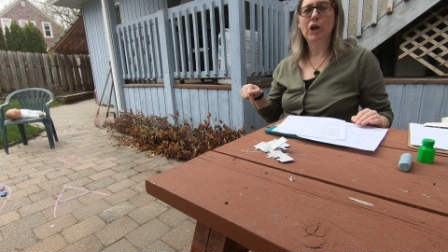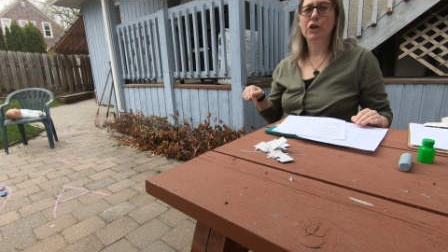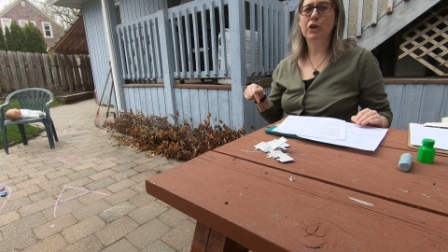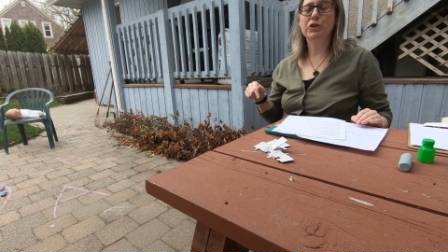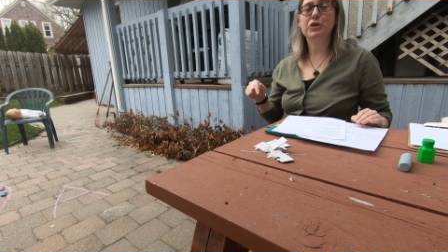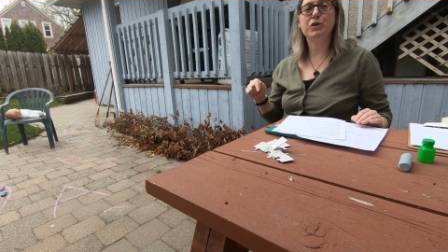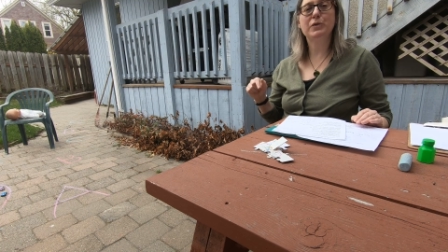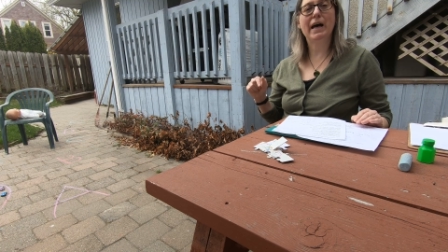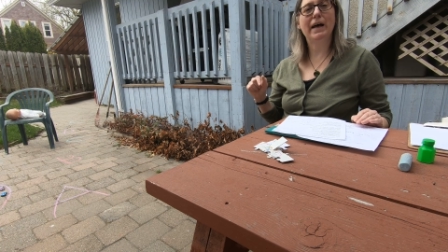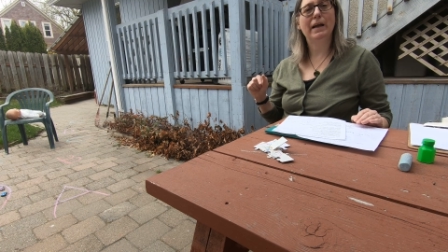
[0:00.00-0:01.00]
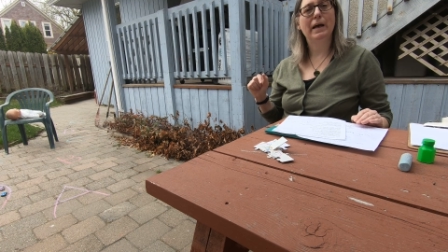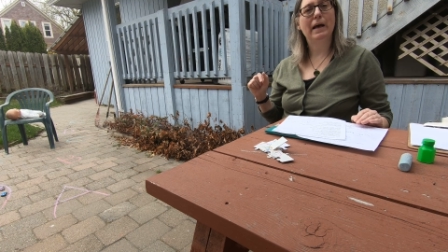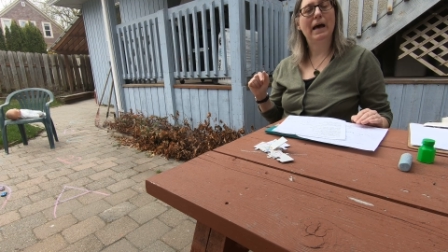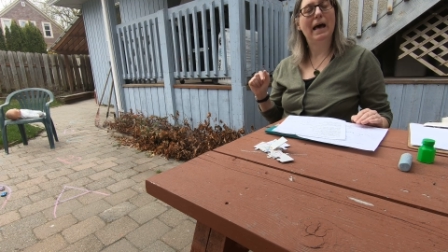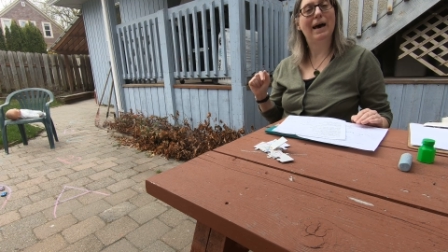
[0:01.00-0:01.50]
You can do that
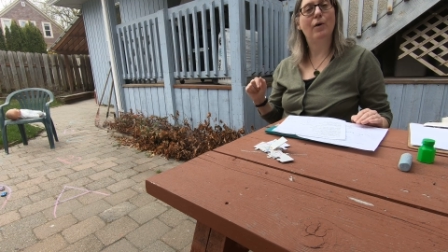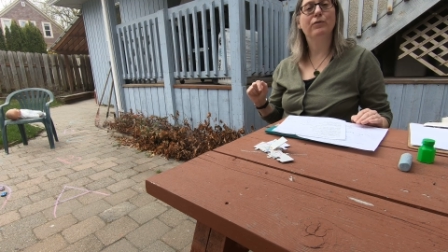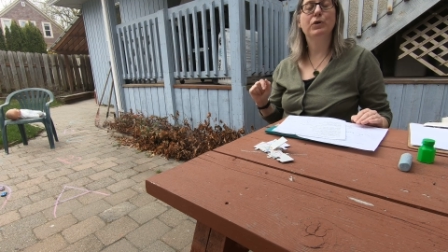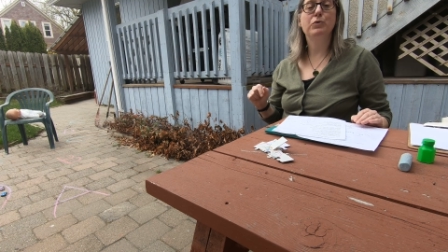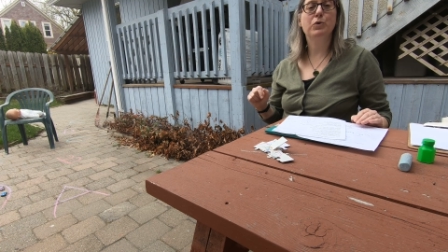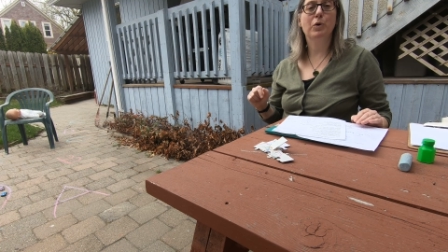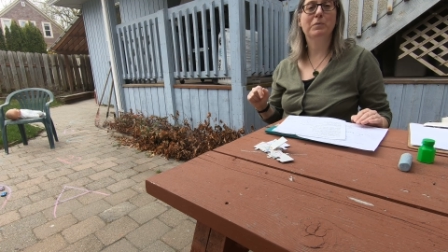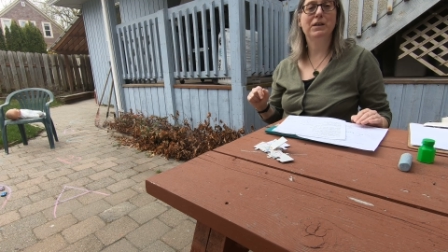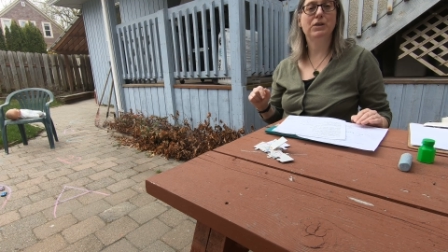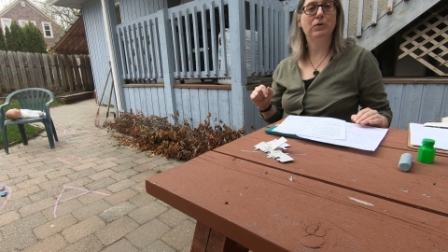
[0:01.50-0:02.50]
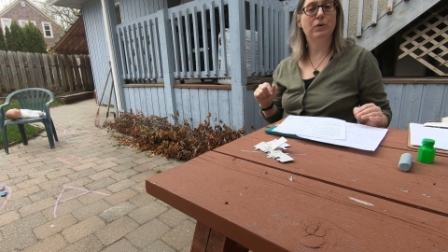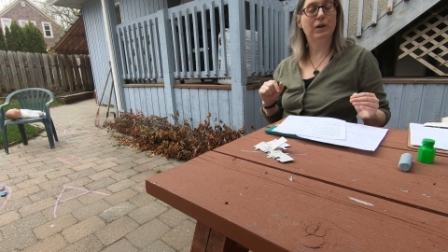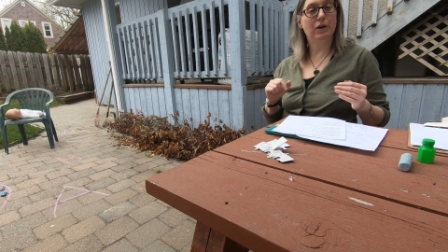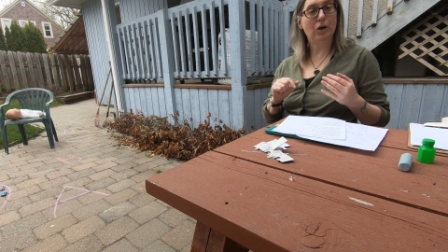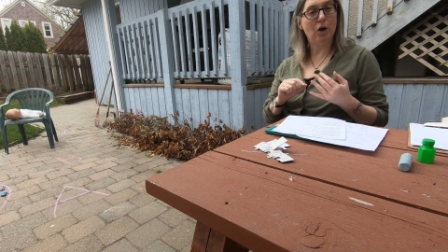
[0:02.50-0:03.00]
however you normally do. You
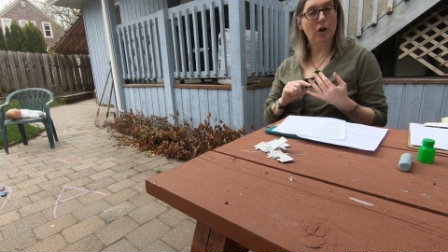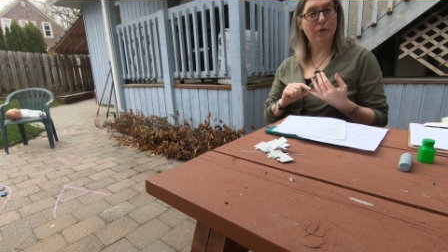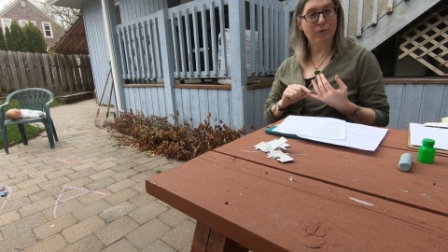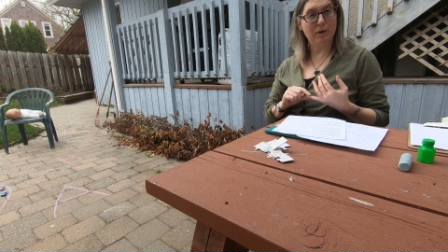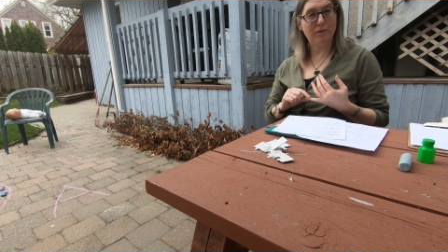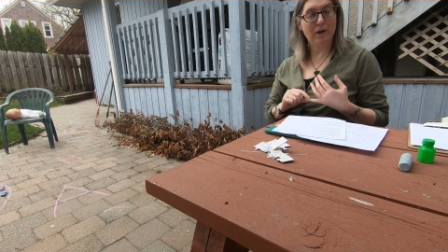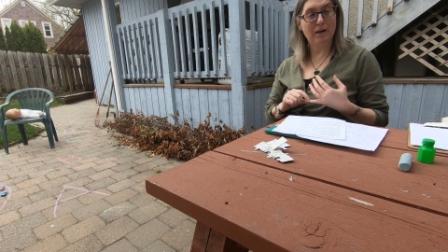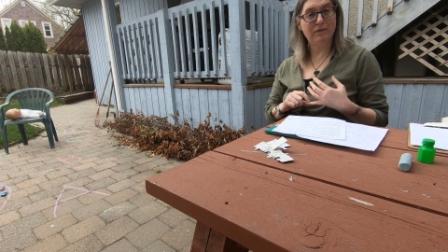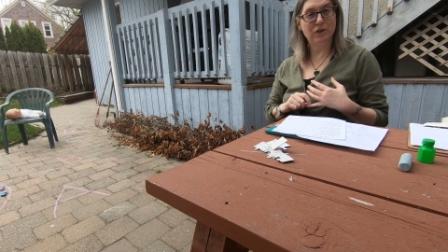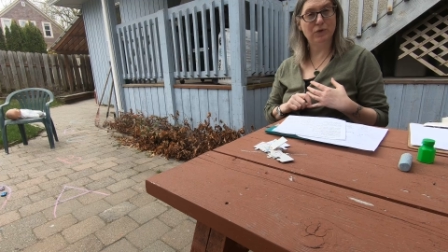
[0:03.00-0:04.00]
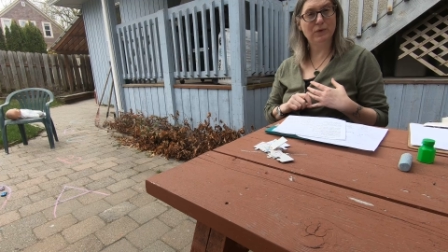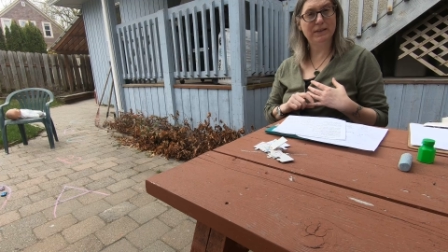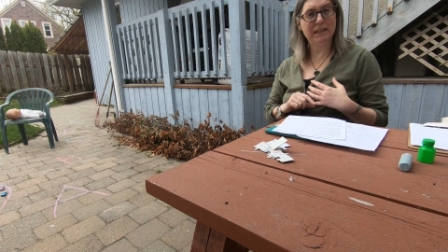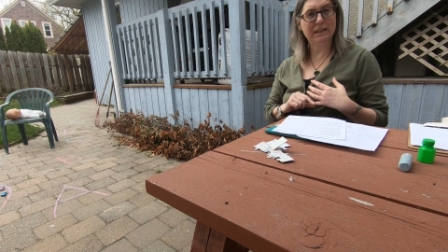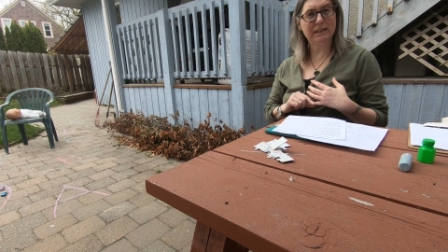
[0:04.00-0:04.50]
can call 352
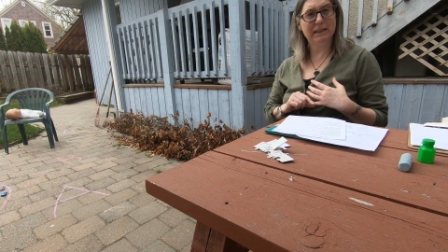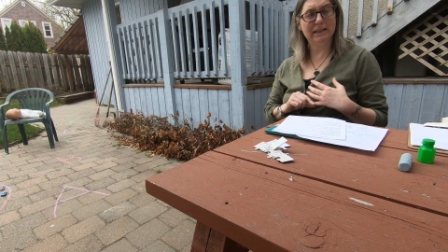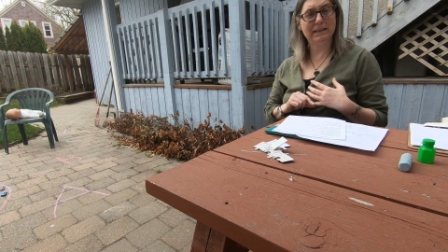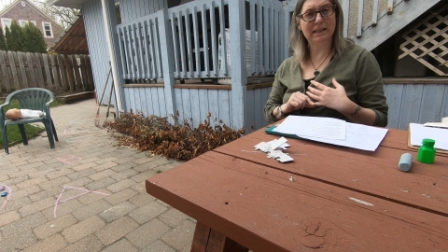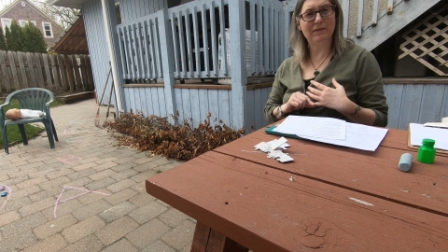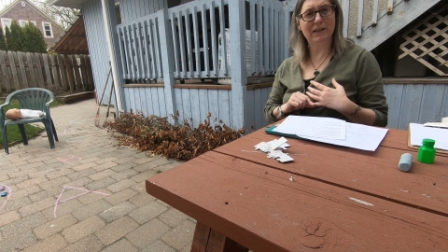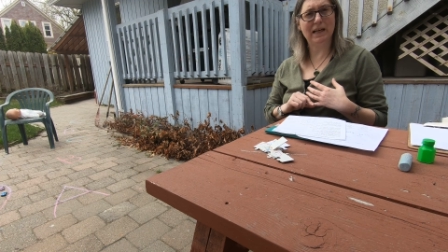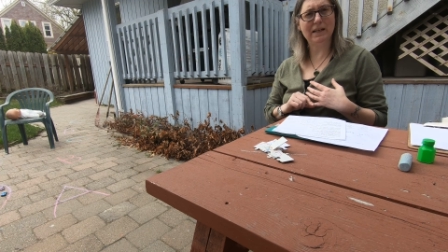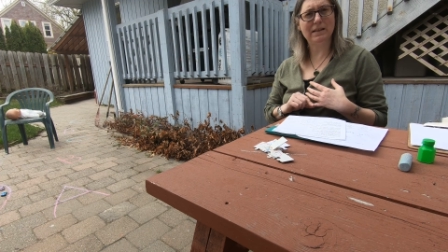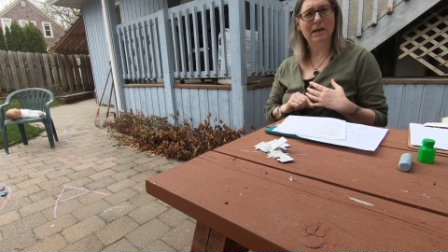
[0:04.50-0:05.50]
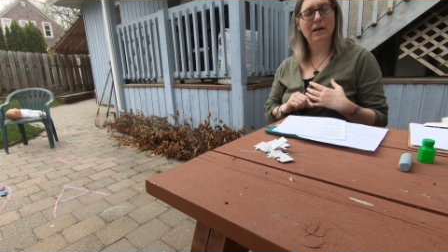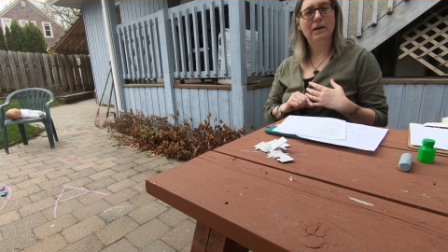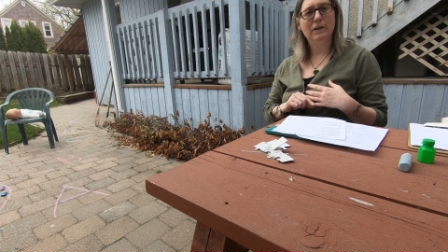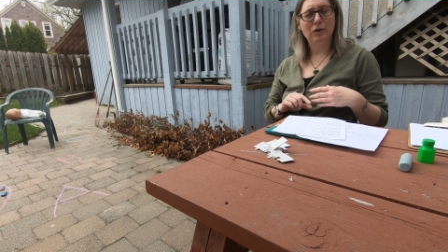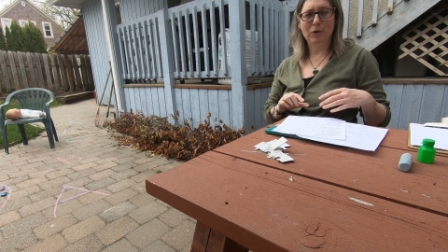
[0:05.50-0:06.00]
6678.
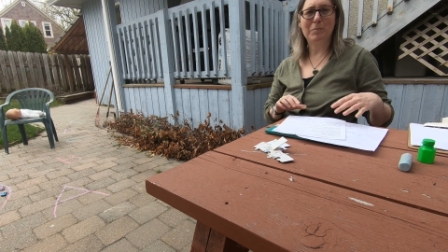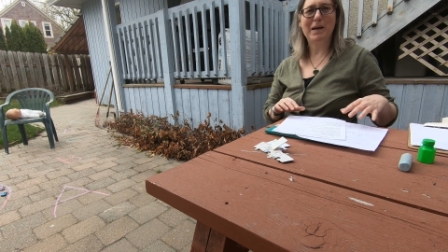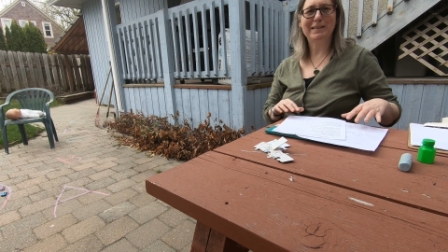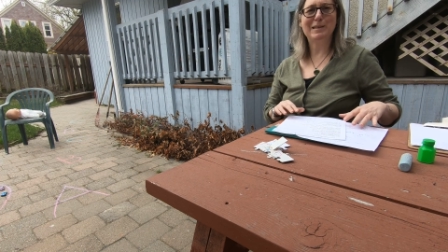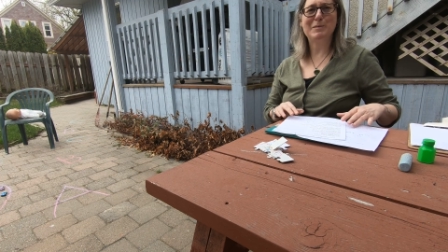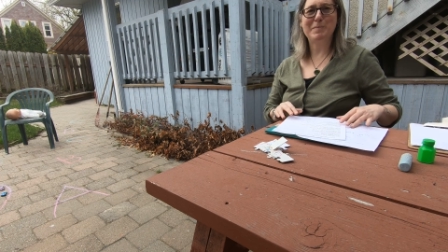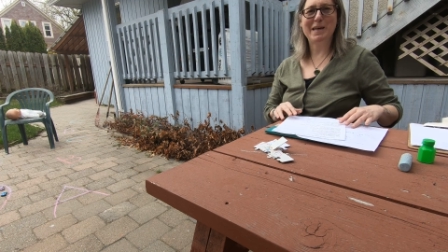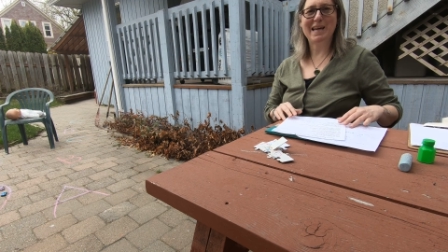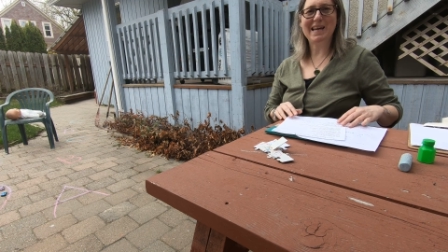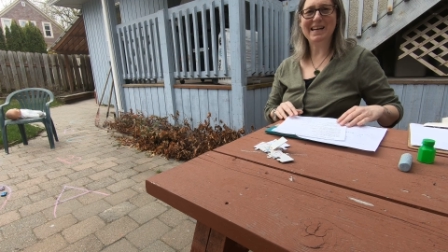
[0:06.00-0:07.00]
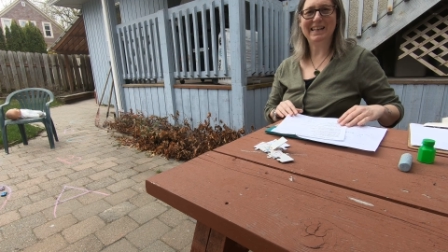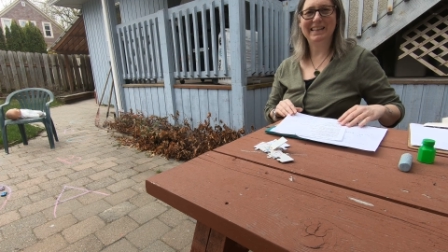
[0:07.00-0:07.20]
You can message me.